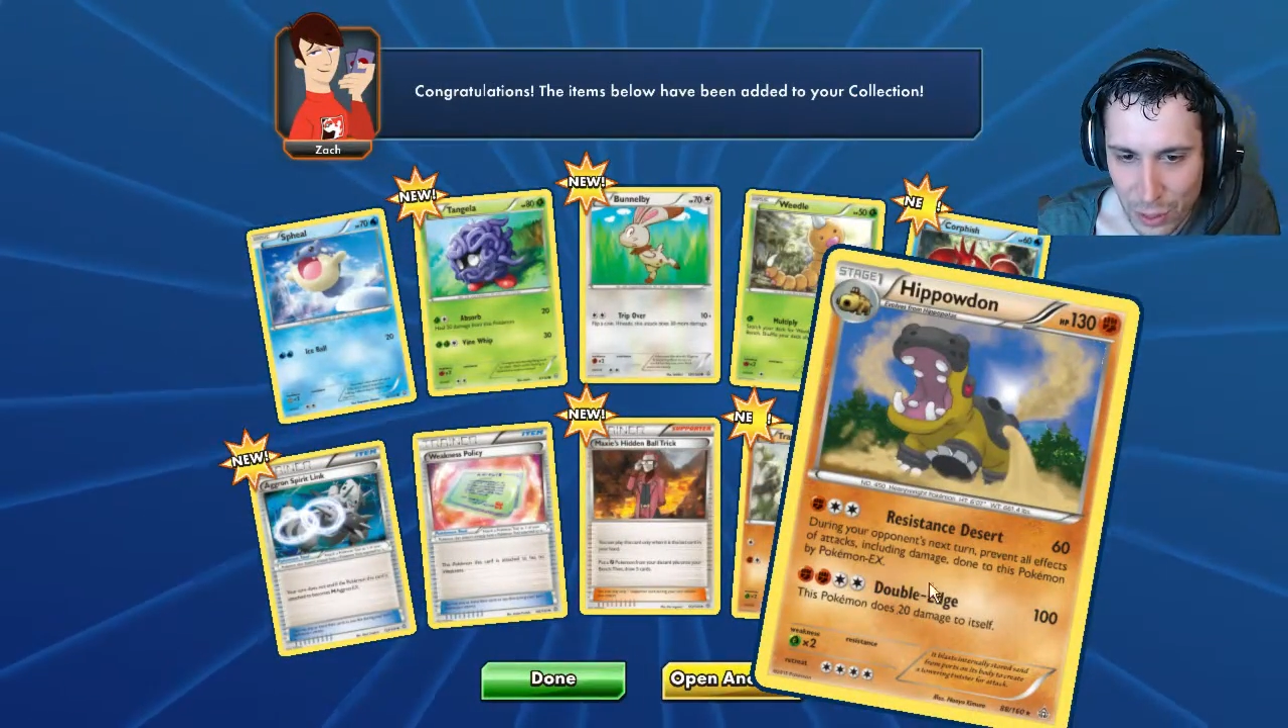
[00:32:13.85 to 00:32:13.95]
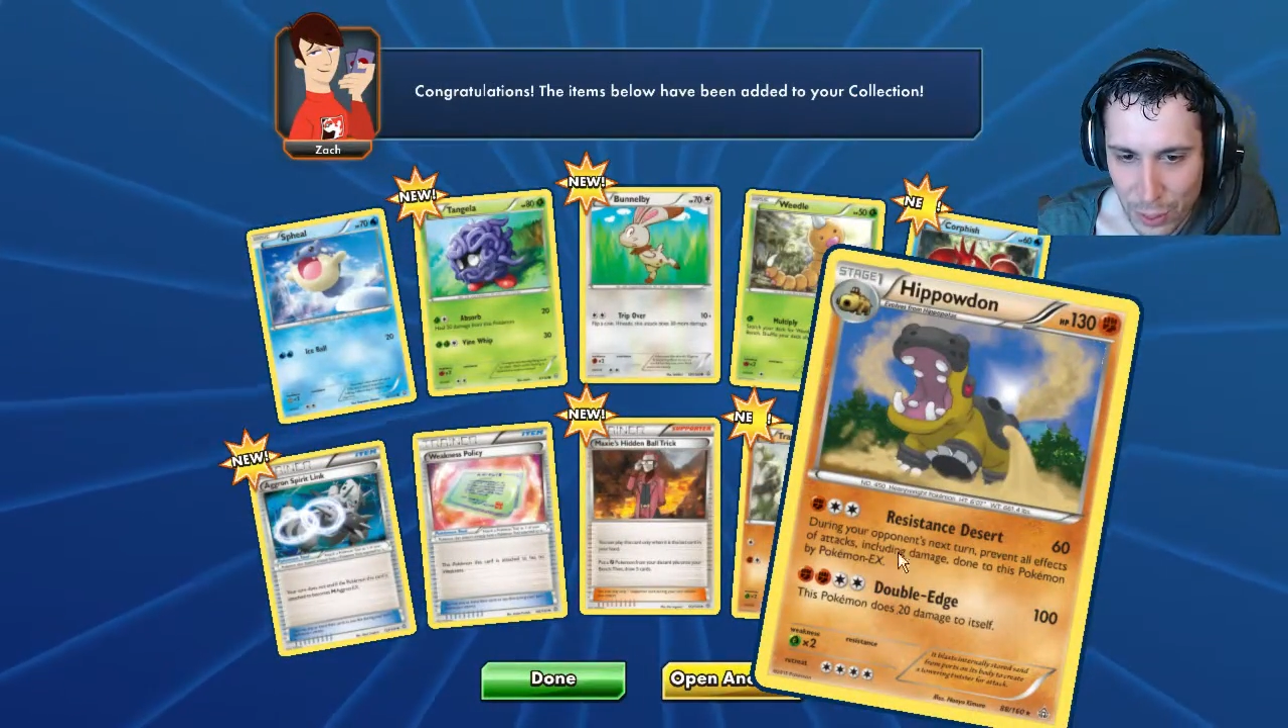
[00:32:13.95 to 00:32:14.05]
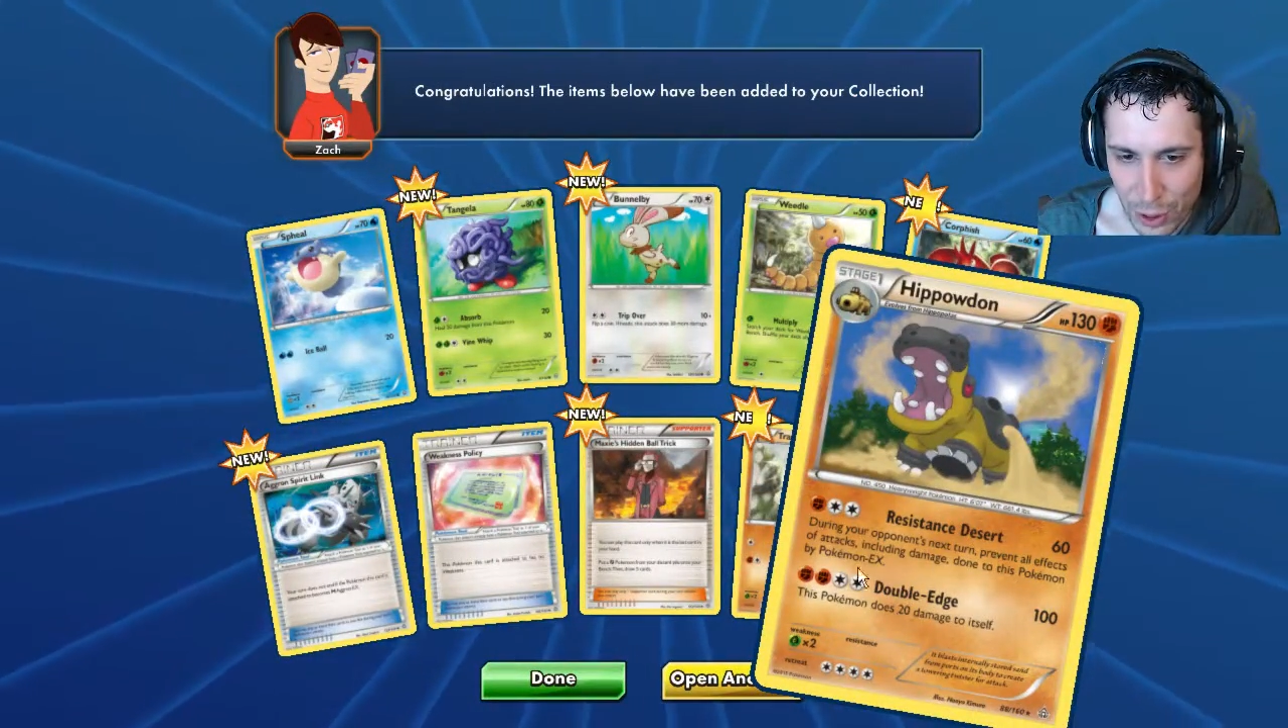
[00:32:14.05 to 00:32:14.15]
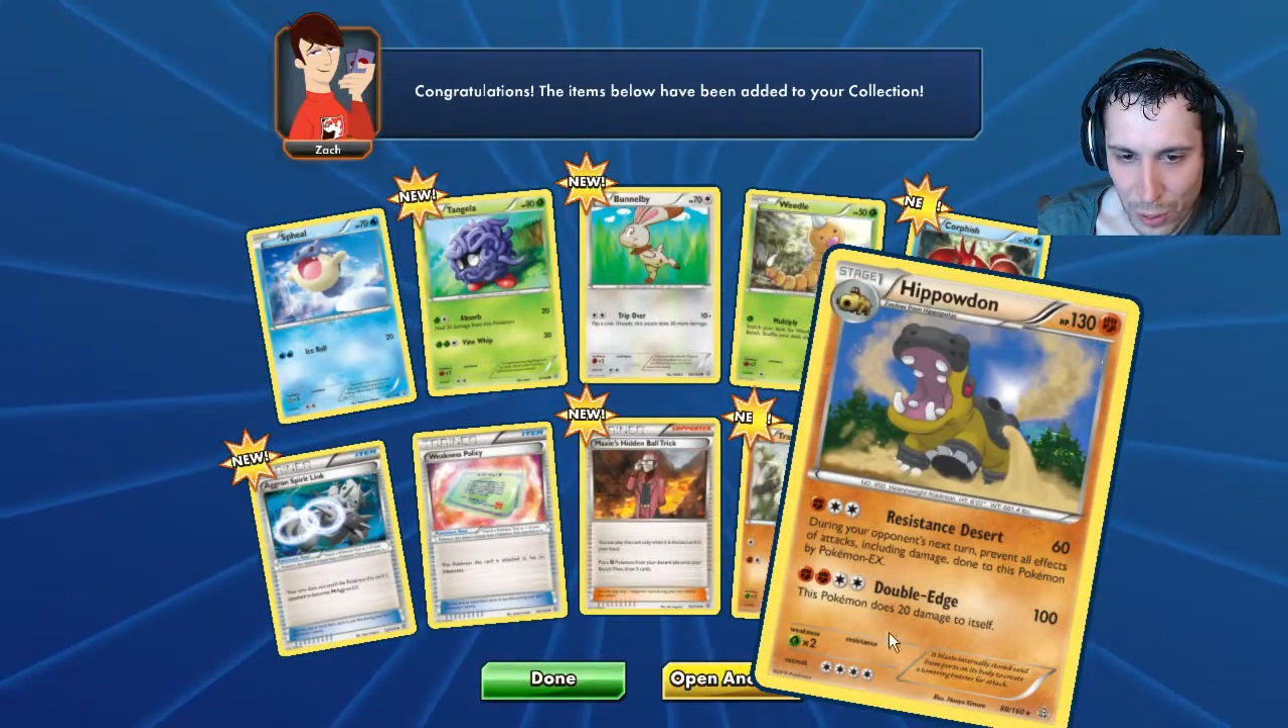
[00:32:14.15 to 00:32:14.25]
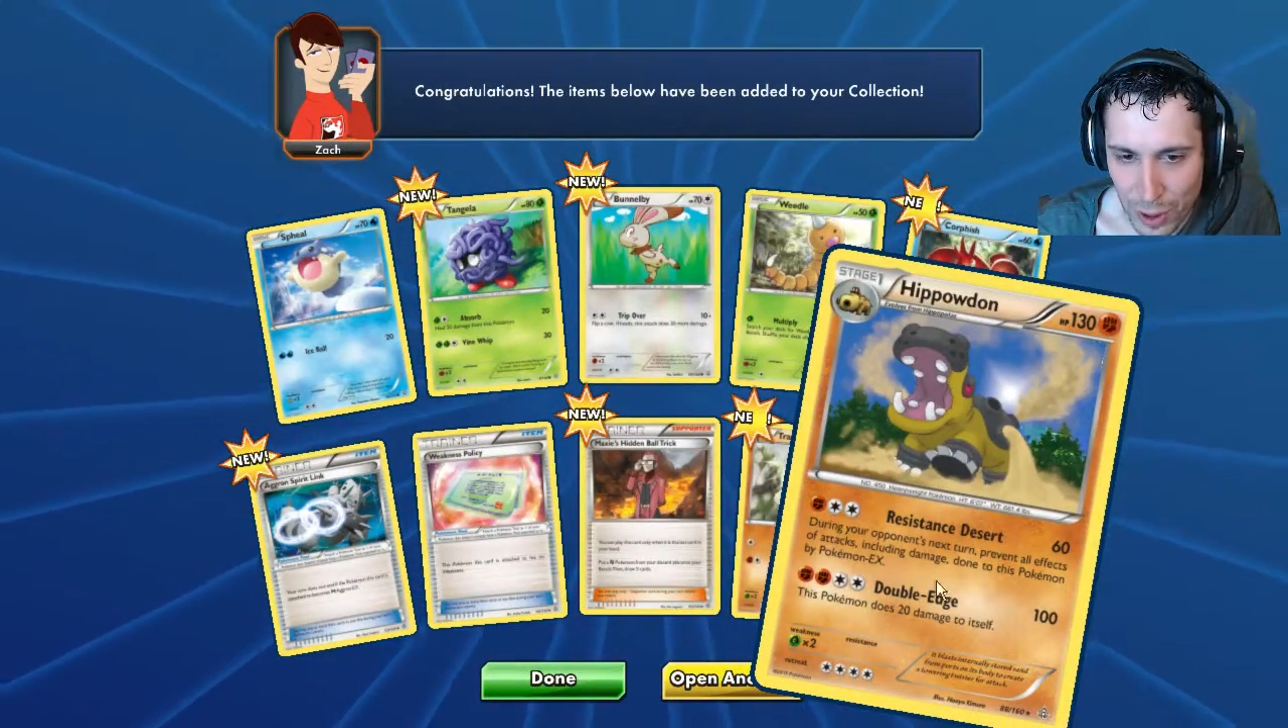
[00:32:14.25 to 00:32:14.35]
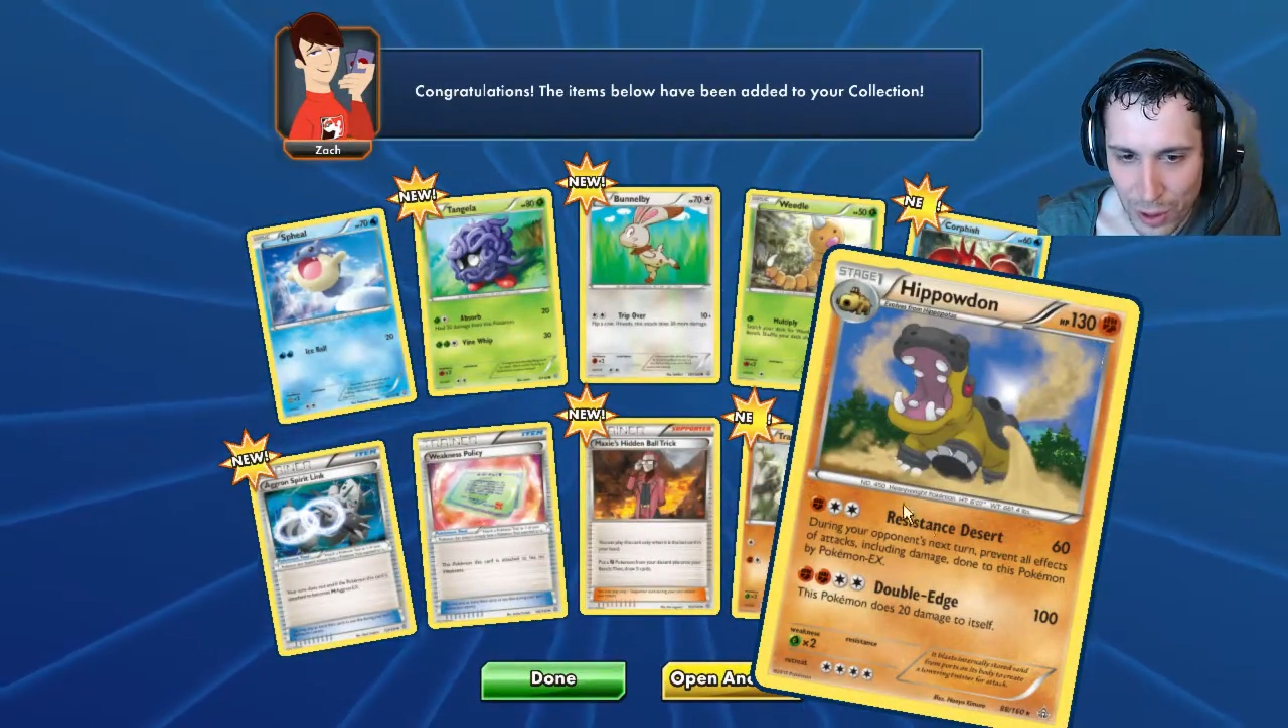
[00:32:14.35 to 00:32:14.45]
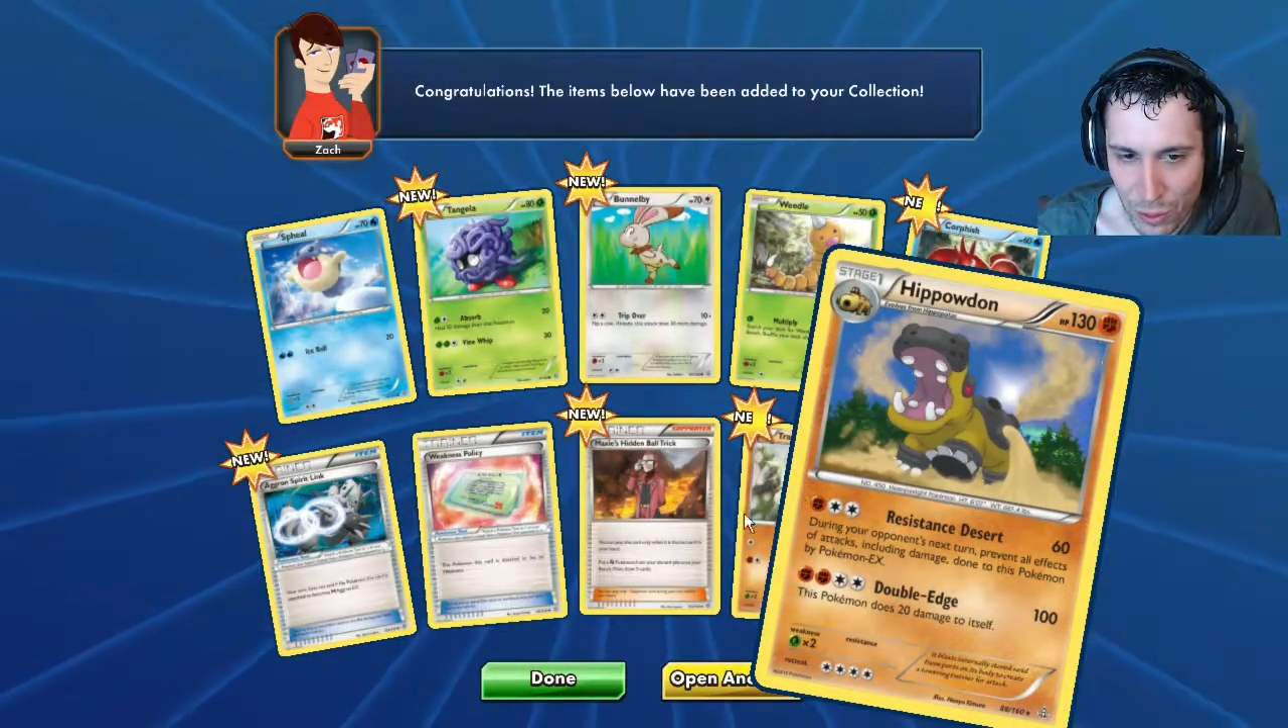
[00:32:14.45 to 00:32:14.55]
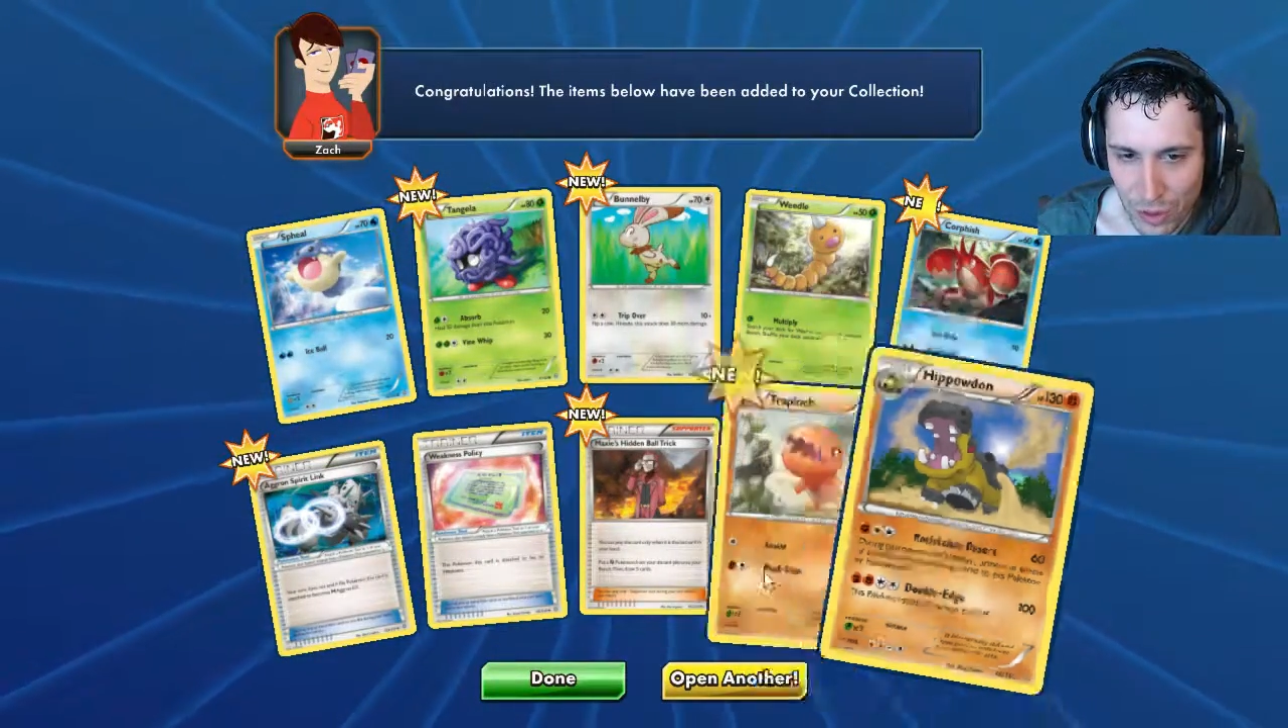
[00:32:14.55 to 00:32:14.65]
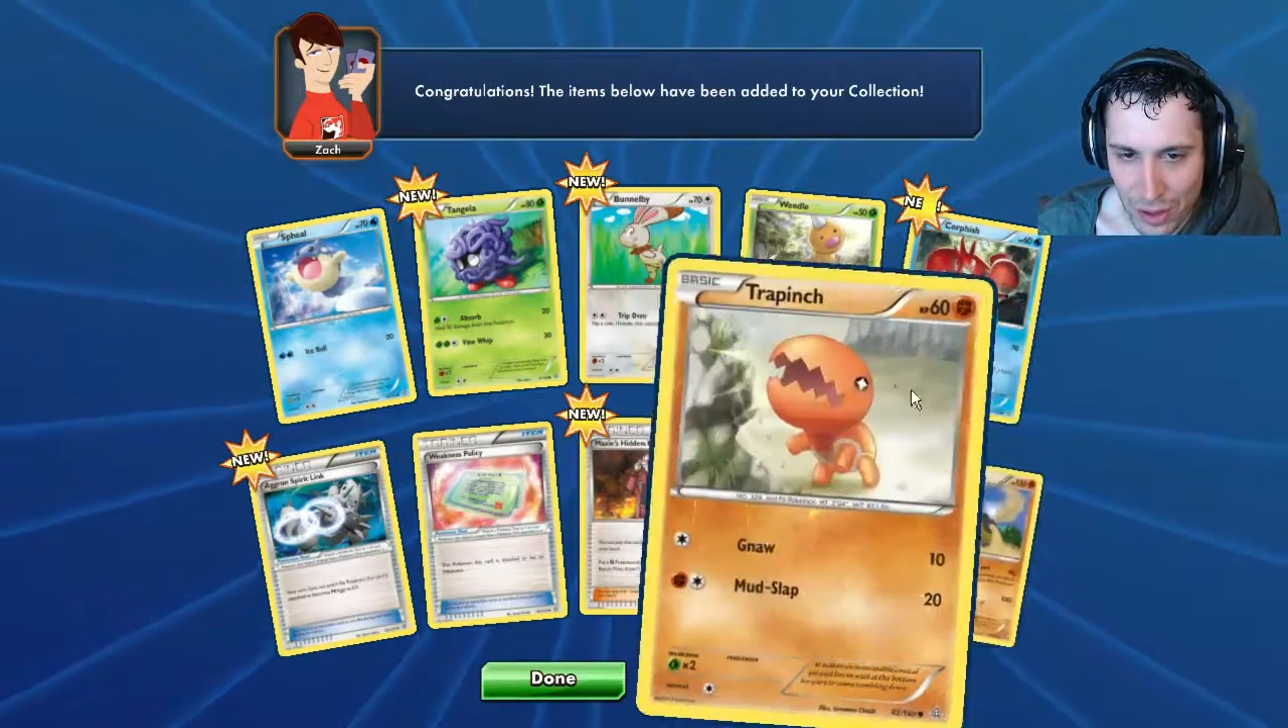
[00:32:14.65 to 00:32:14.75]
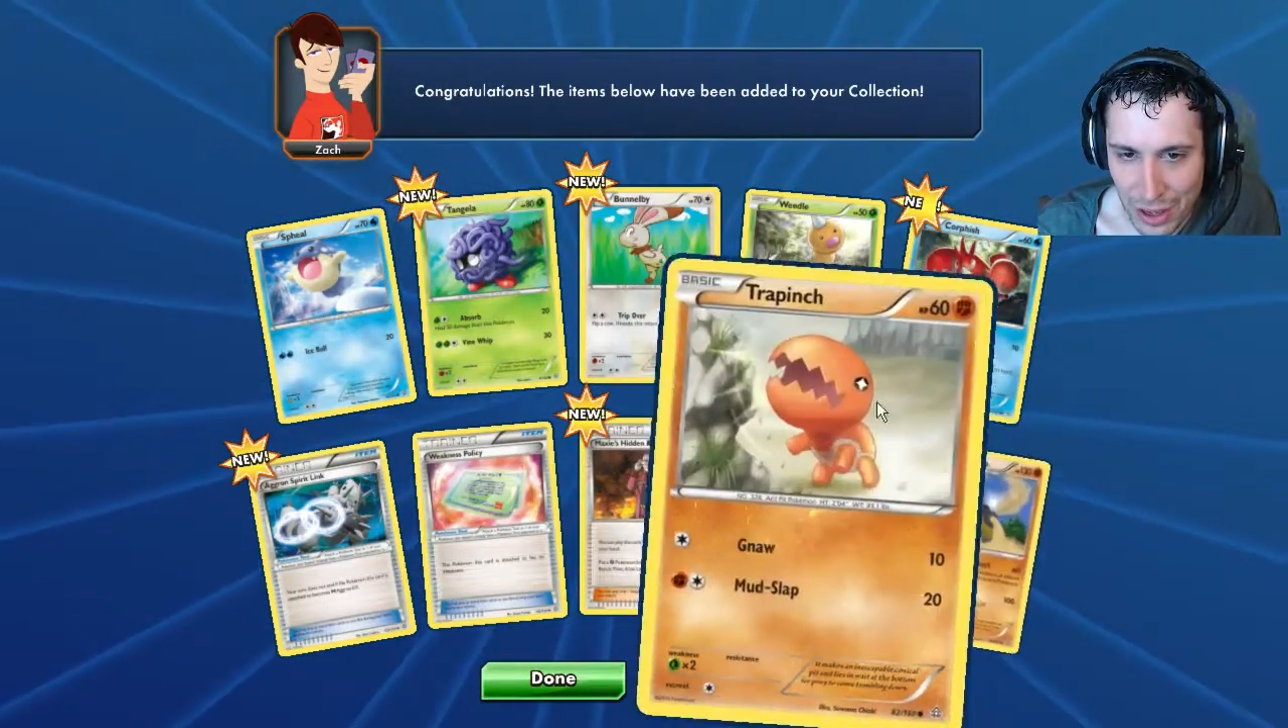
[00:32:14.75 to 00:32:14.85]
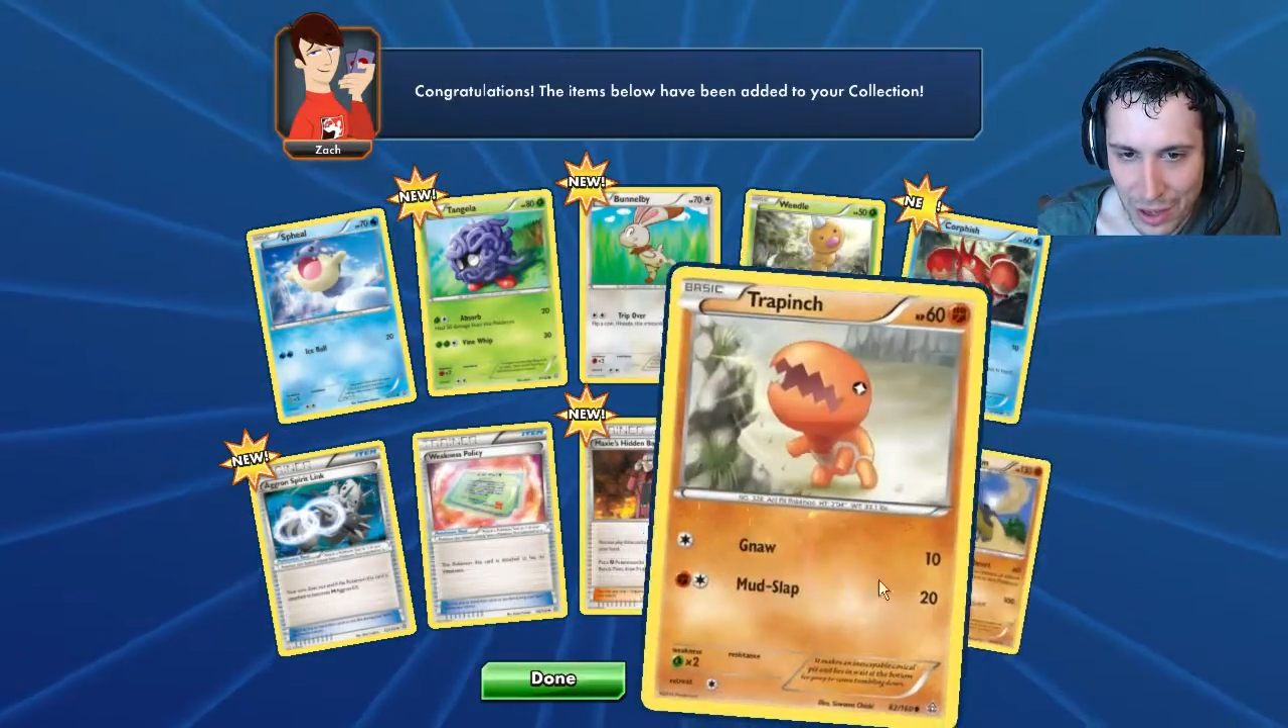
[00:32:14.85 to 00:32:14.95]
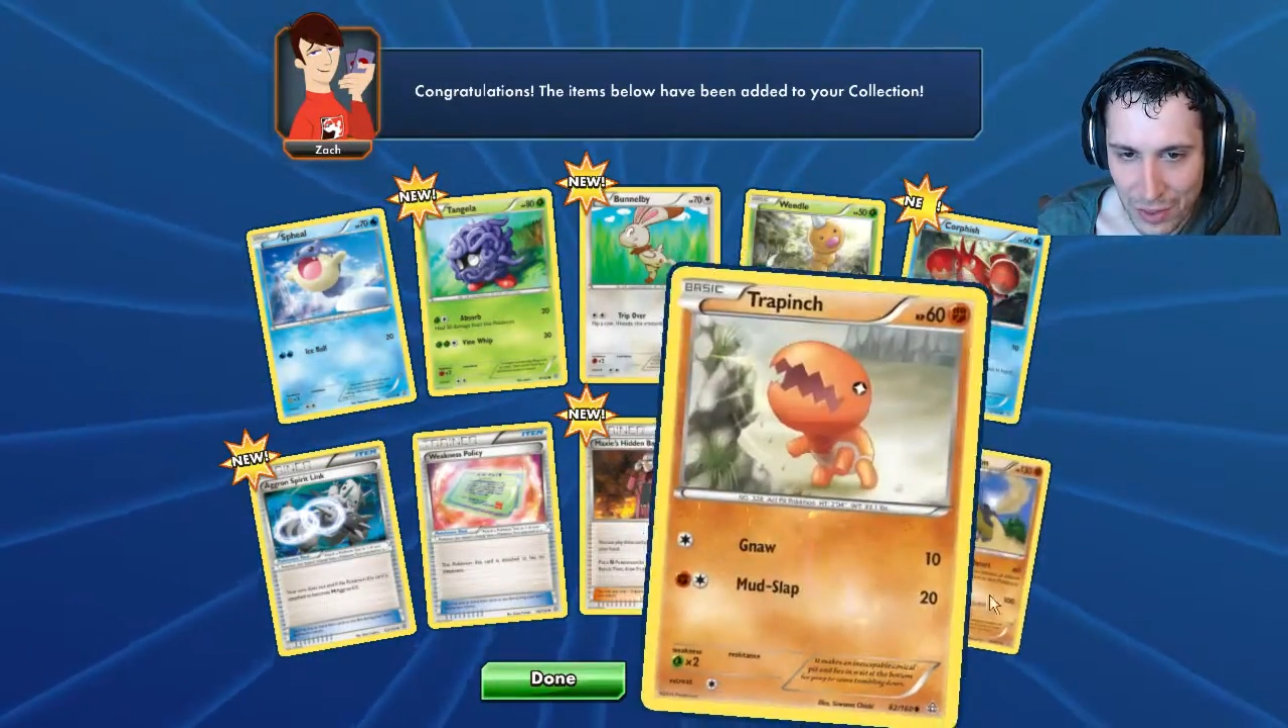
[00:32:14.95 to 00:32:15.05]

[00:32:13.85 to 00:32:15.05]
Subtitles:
Pokemon out towards the end.